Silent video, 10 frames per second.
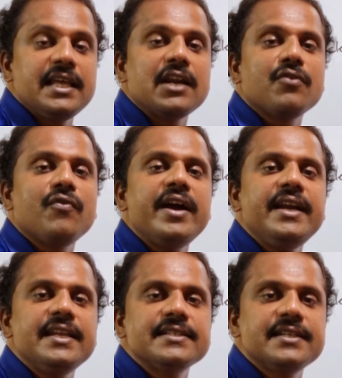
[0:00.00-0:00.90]
they are
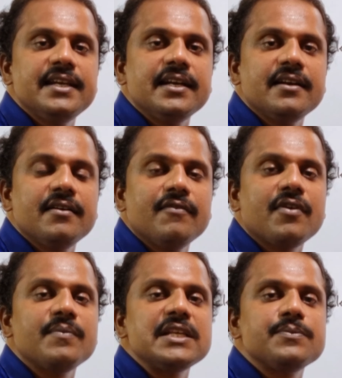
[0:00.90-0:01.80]
quite distinct
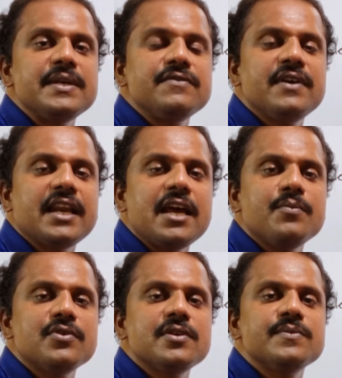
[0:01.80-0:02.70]
from the specific
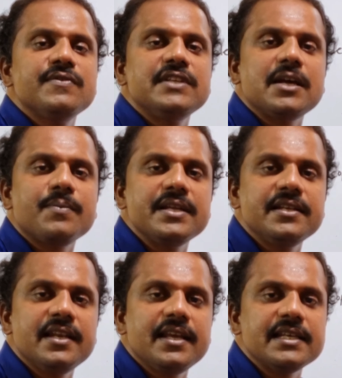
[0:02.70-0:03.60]
ribosomes which are
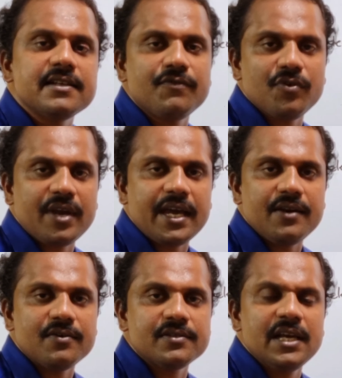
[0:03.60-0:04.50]
present in case of
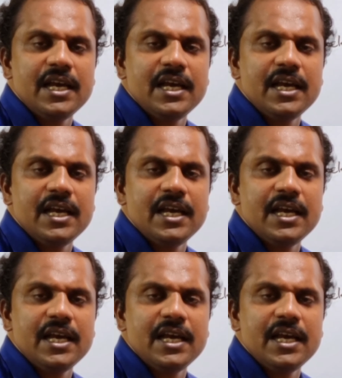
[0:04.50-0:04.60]
eukaryotes.